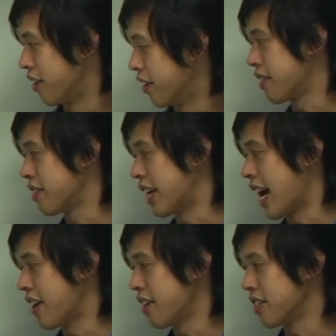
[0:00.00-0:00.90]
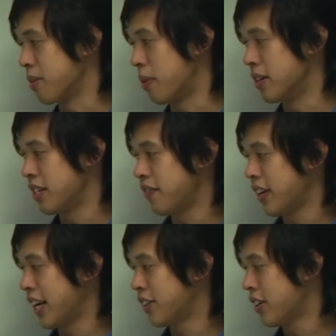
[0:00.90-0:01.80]
So the anode is the positive
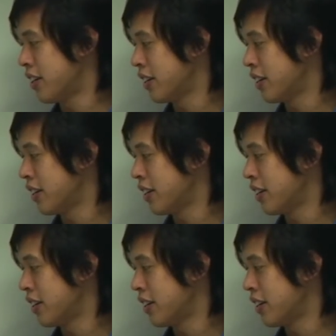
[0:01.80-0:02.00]
electrode,